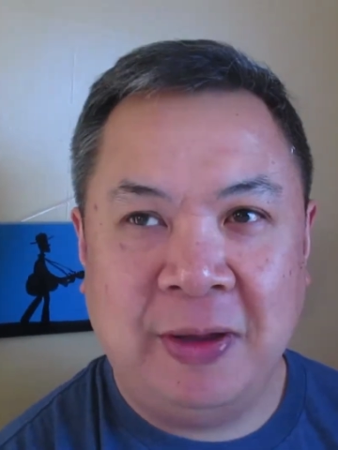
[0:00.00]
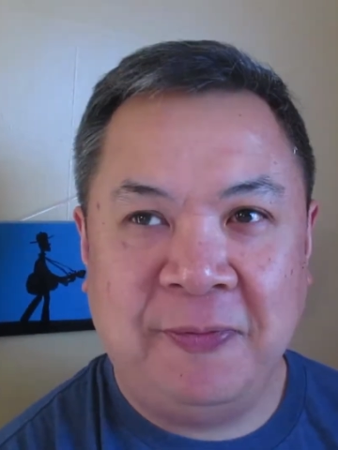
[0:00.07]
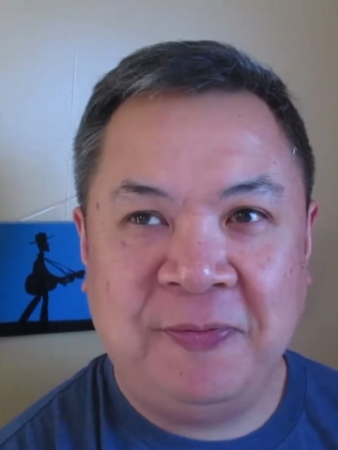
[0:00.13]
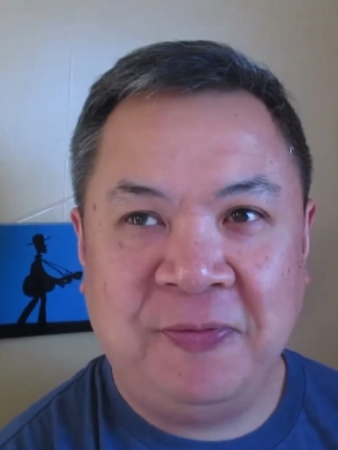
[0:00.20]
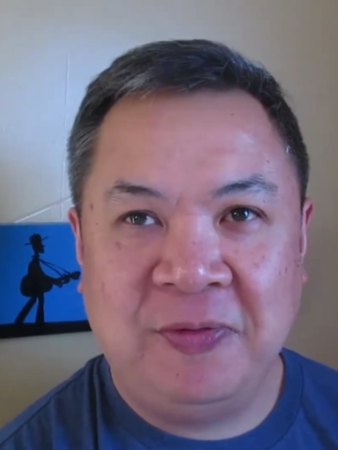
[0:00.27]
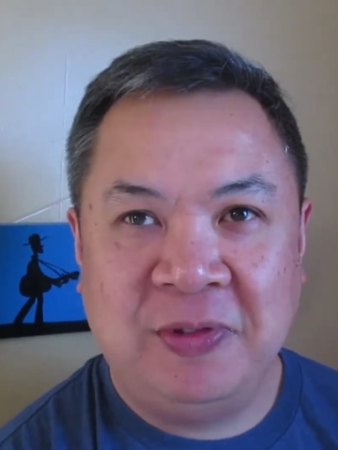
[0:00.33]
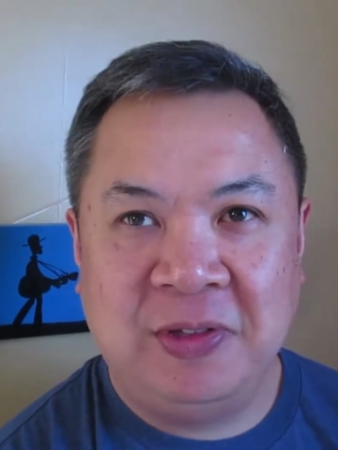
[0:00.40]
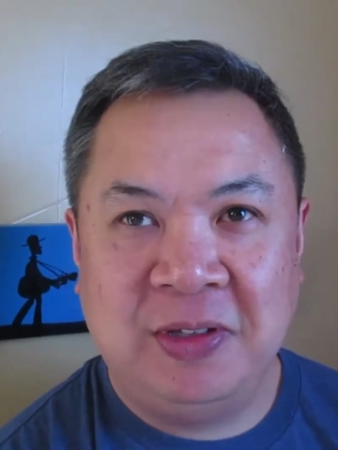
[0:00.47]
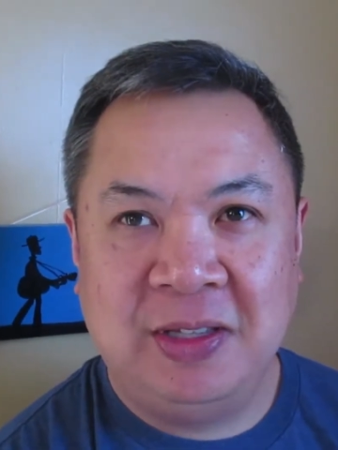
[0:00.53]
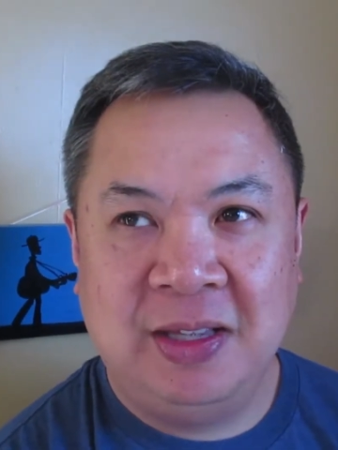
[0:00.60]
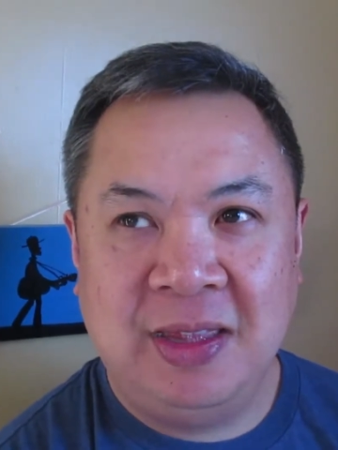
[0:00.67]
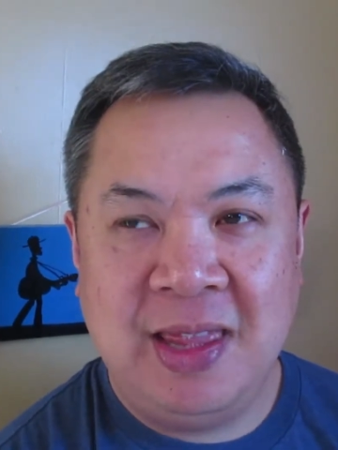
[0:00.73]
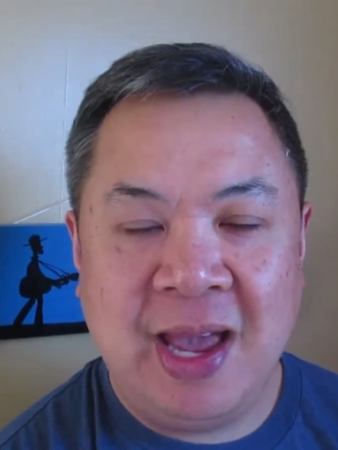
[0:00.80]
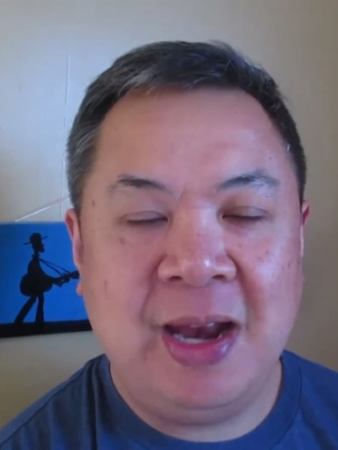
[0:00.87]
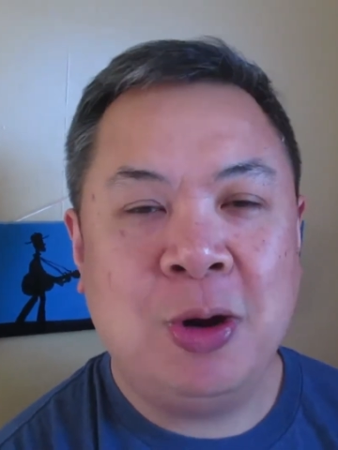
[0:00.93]
If
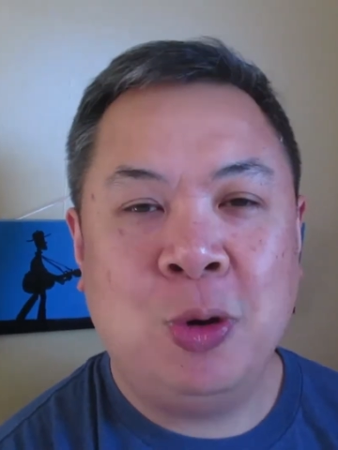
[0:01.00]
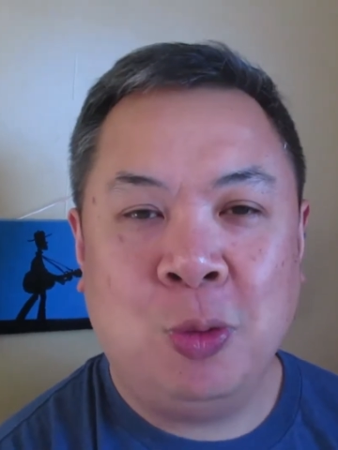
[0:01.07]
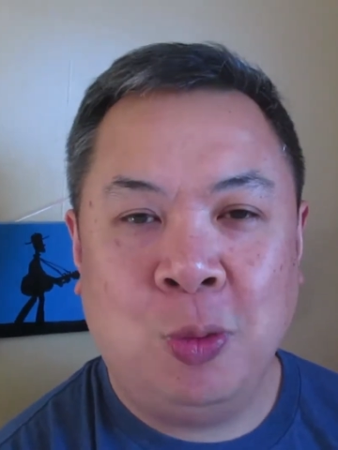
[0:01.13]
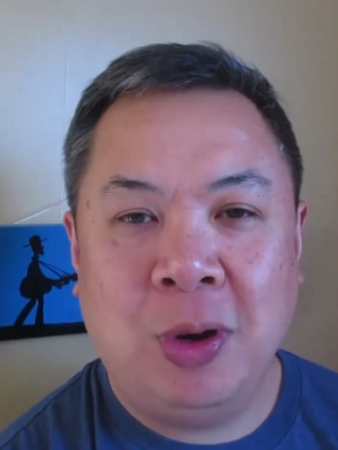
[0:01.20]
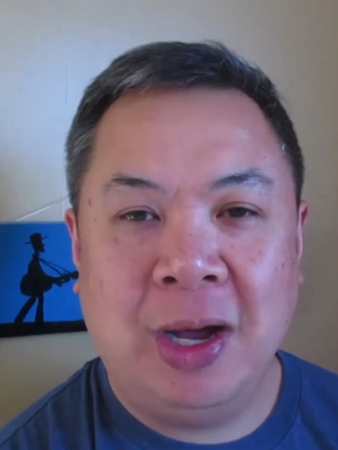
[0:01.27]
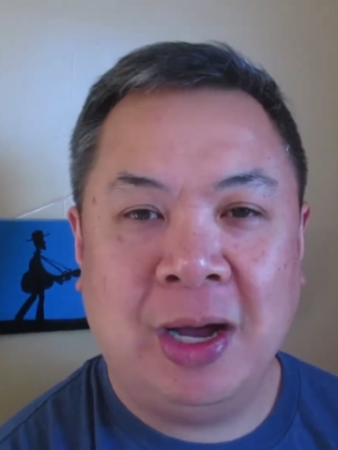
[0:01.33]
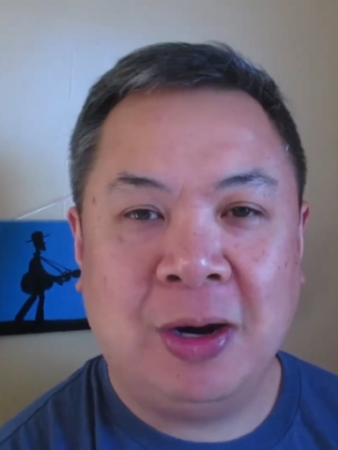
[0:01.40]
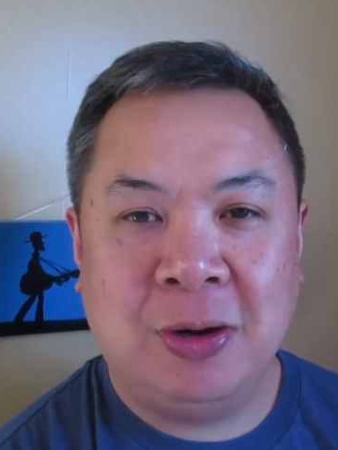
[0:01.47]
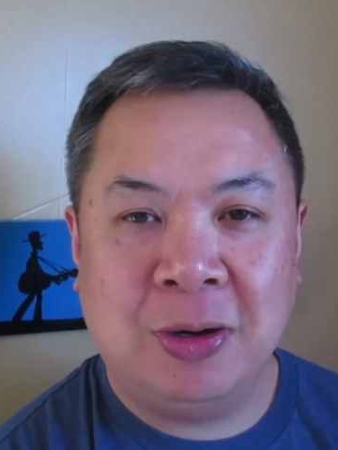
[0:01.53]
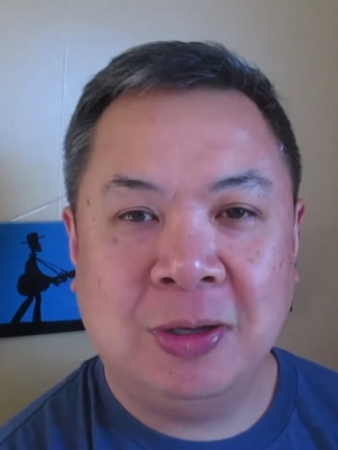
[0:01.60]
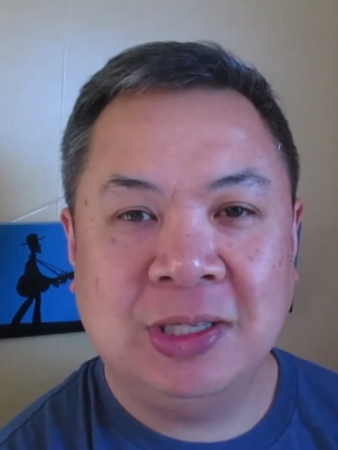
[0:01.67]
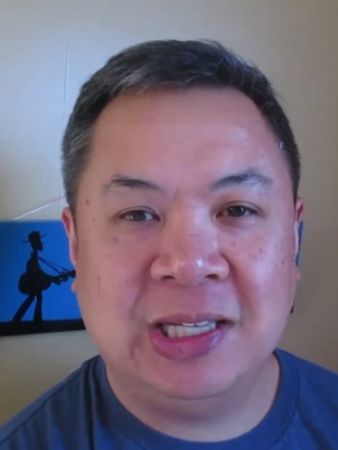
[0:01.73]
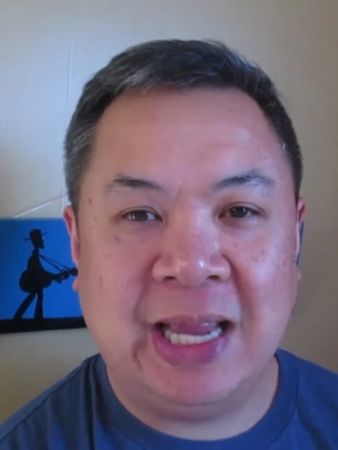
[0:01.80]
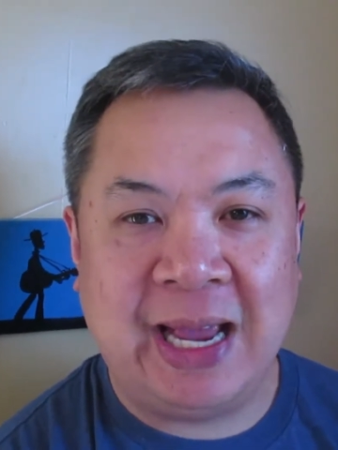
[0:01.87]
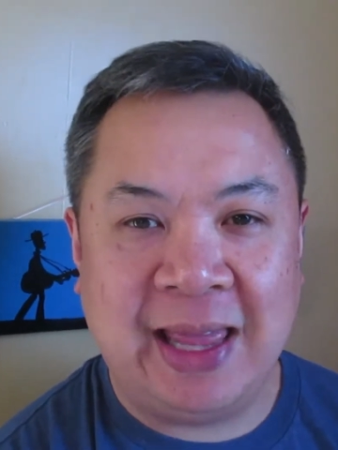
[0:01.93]
they don't want
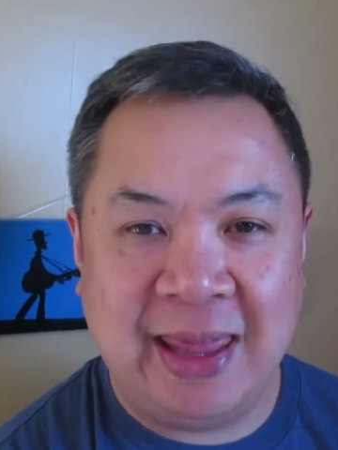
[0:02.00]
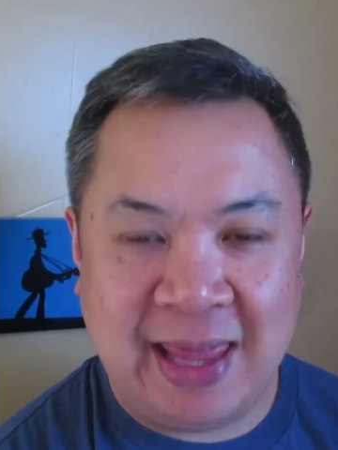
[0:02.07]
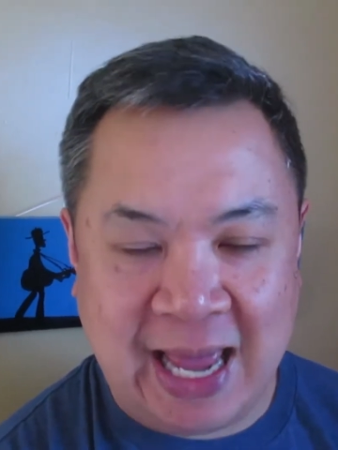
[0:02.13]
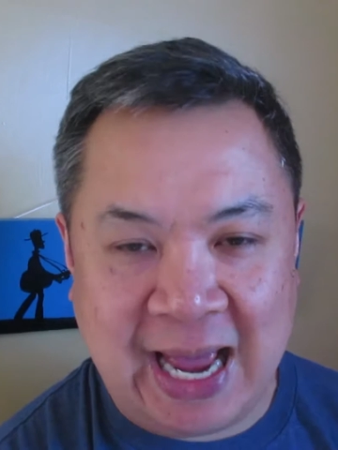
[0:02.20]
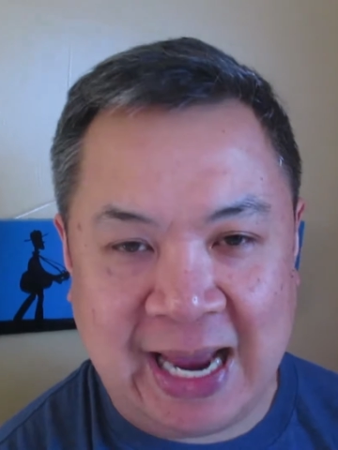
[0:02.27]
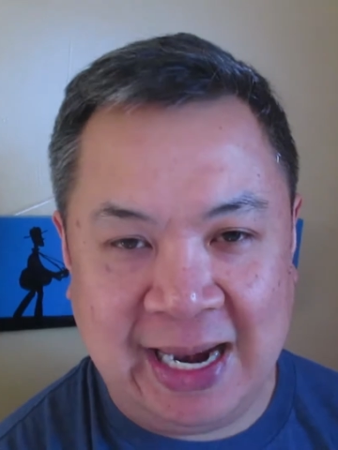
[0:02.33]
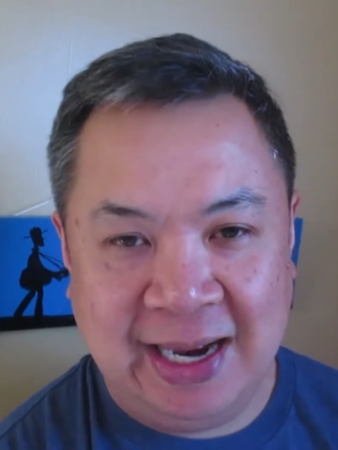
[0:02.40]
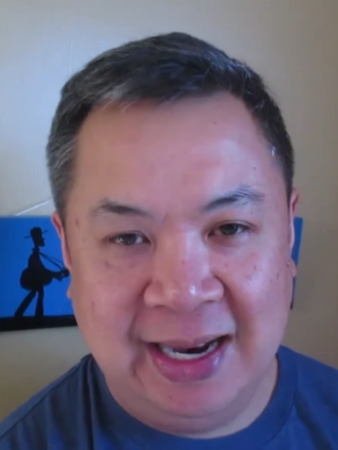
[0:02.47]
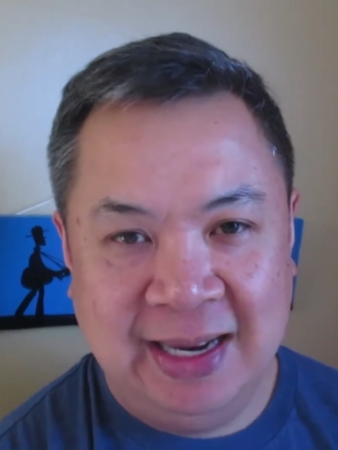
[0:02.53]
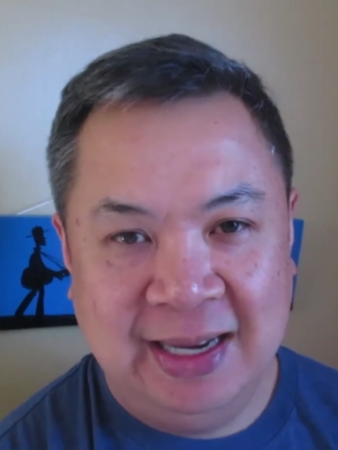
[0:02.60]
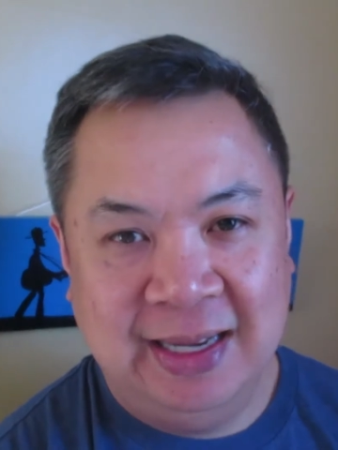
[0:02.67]
girls like that,